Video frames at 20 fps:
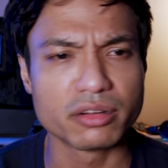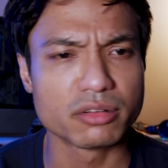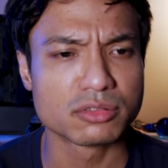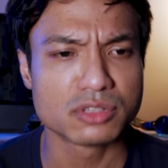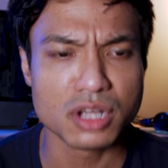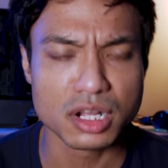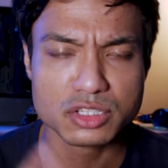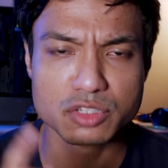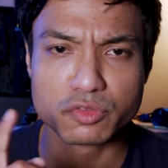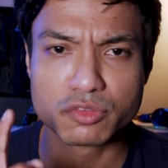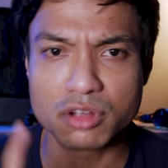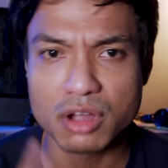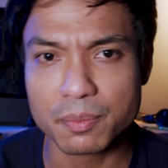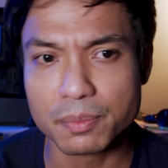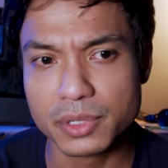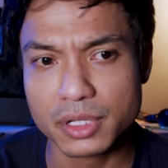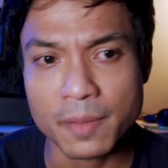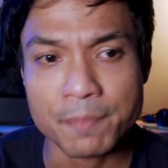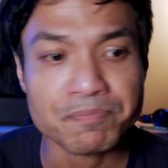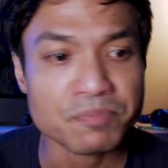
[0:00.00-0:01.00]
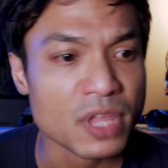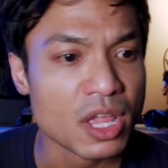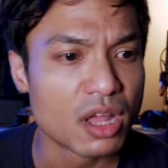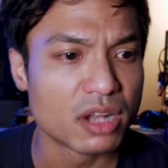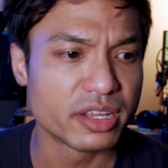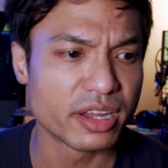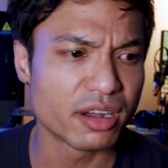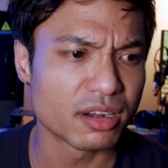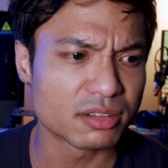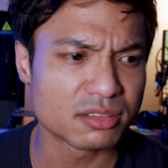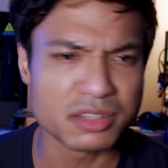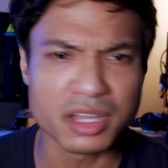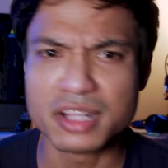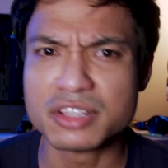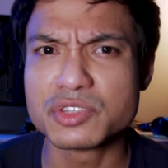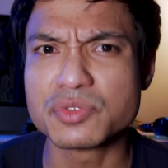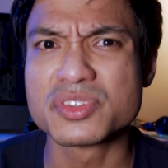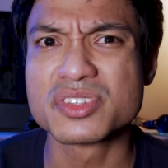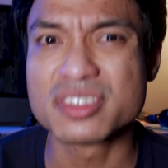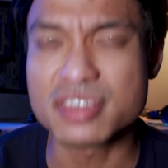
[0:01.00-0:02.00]
There are tons
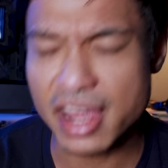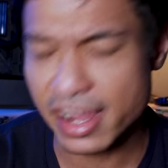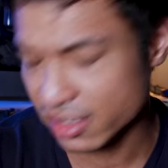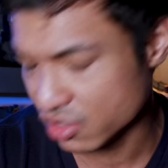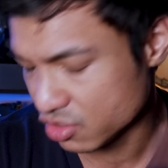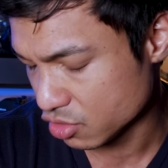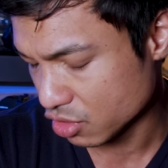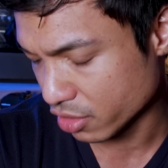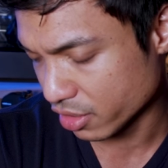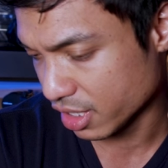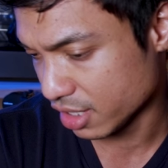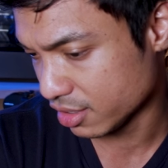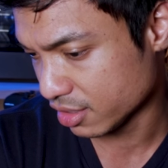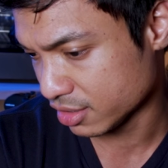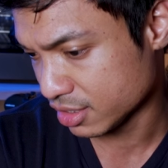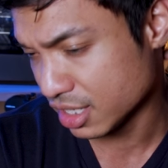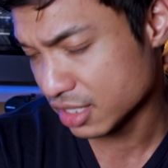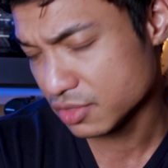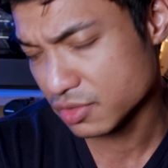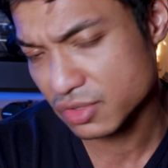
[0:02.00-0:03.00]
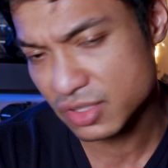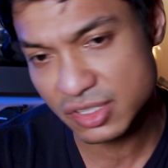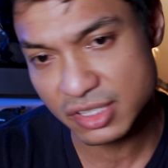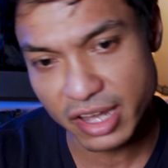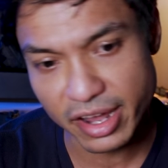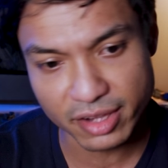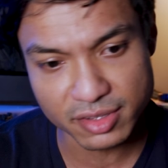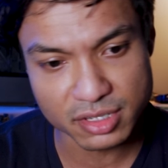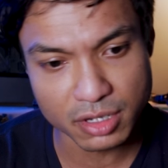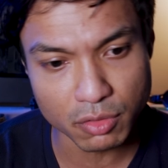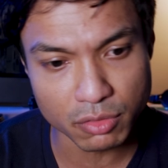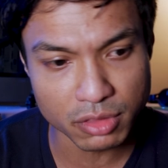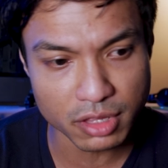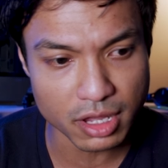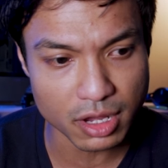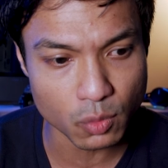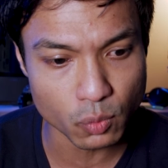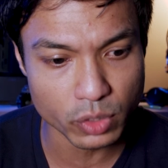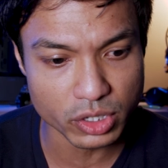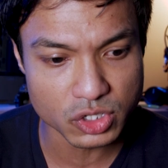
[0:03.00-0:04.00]
of sites out
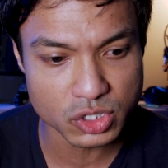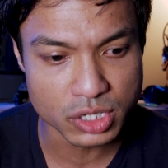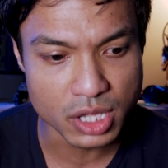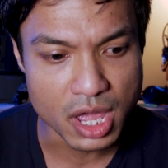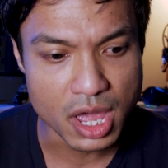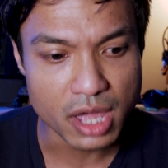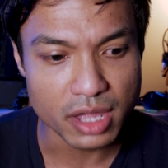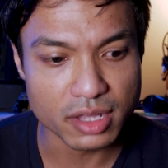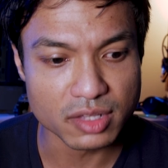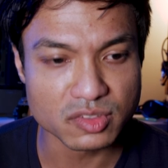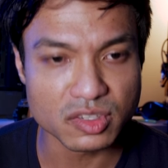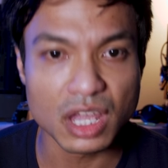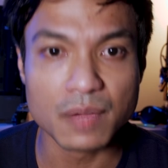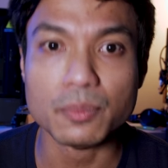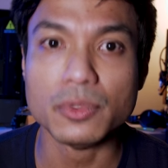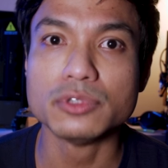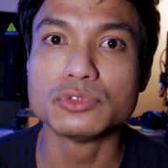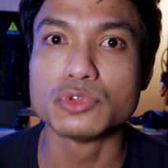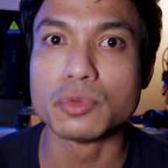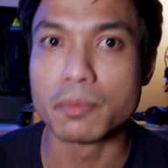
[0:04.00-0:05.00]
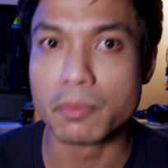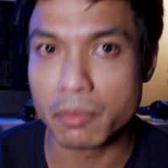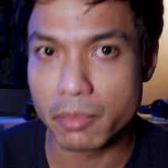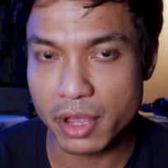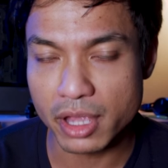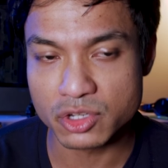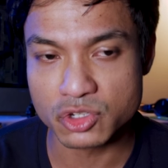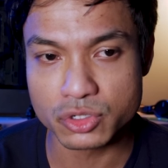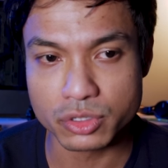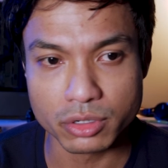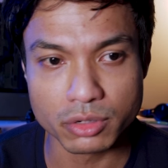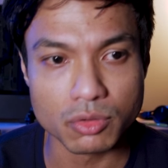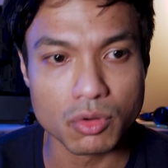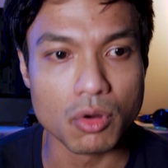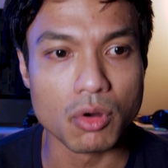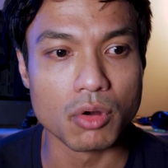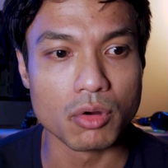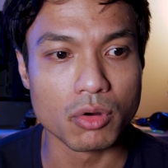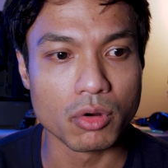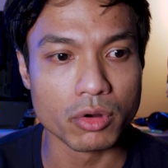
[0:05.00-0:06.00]
there which is able to measure
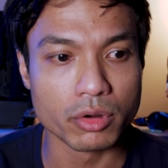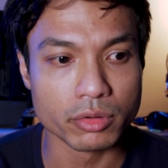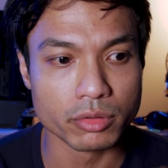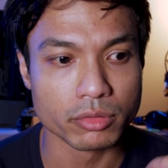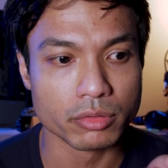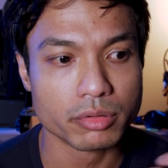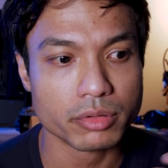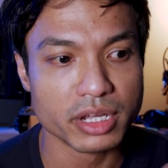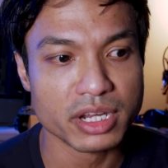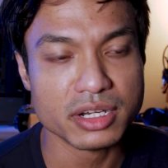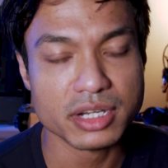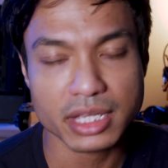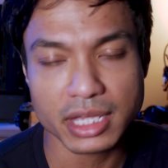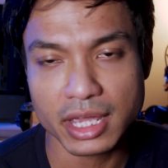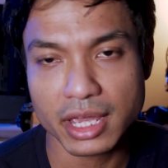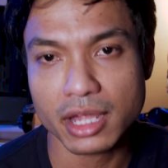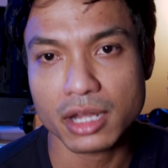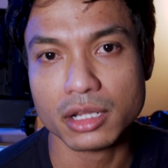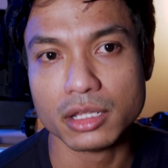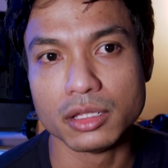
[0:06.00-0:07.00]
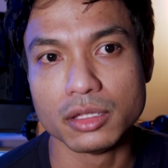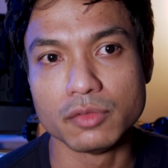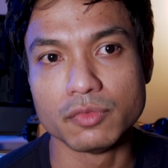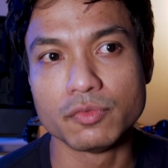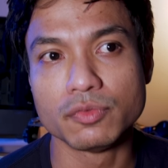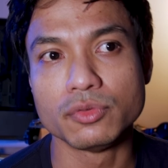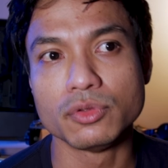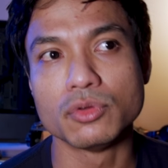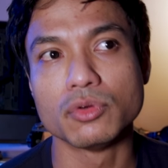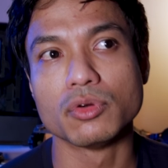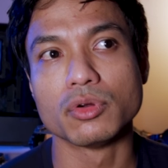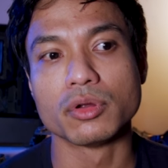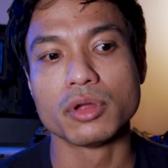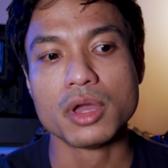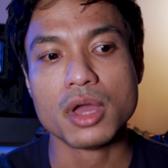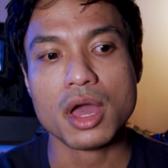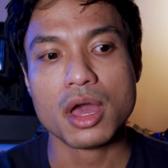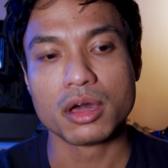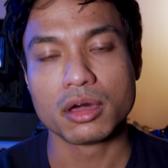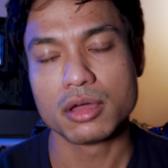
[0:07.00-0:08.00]
or indicate if your
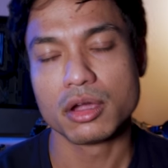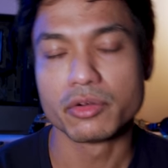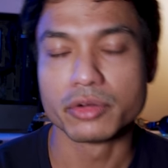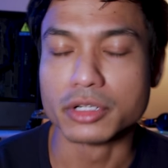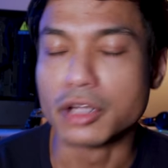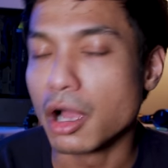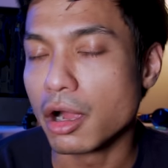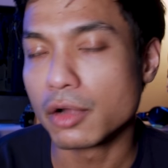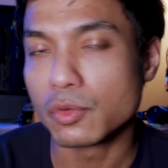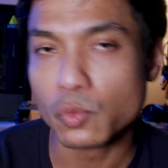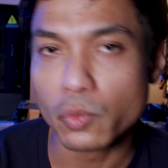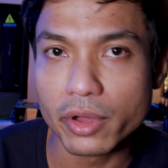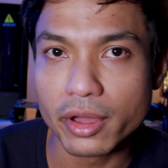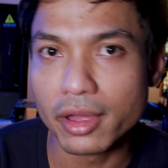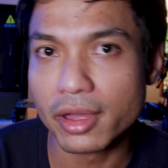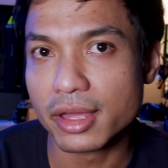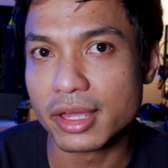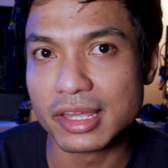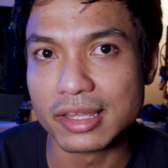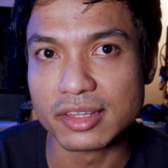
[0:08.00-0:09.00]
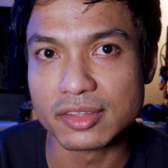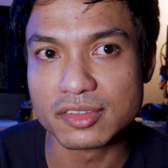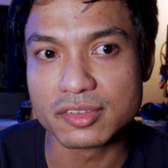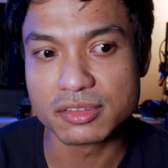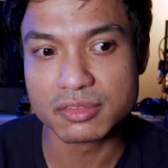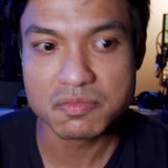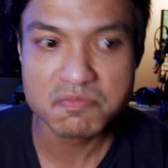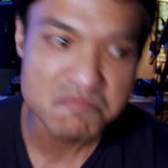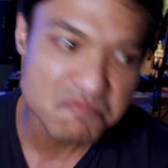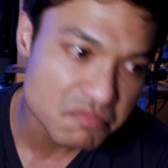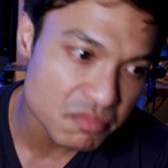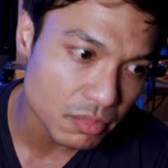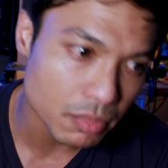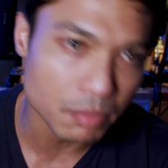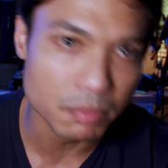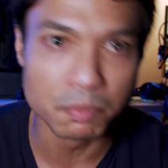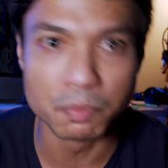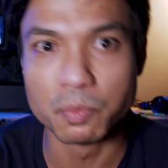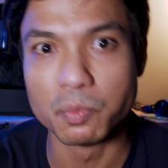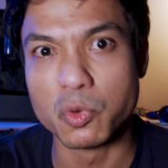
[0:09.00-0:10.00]
current hardware is
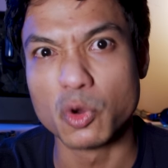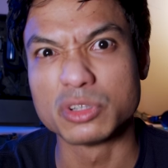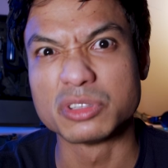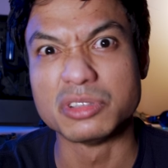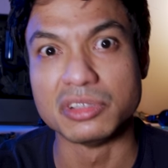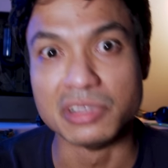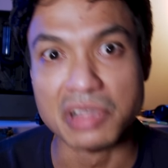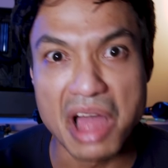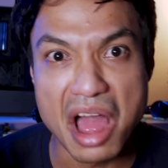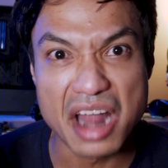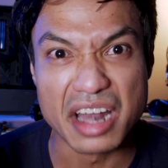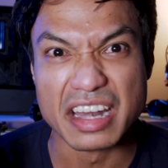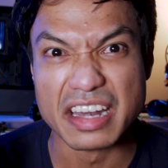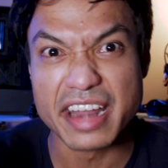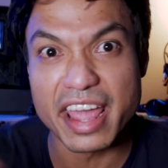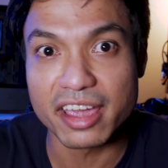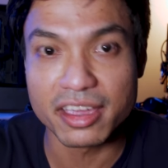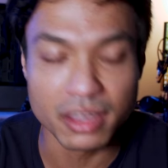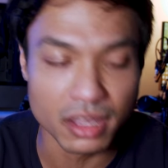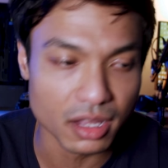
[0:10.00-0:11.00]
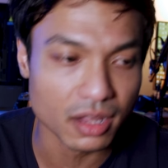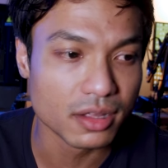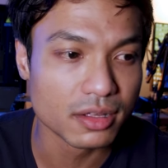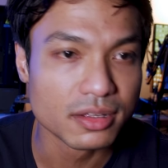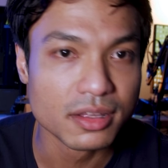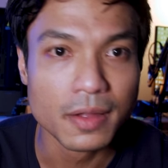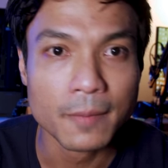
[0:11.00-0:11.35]
bottlenecking.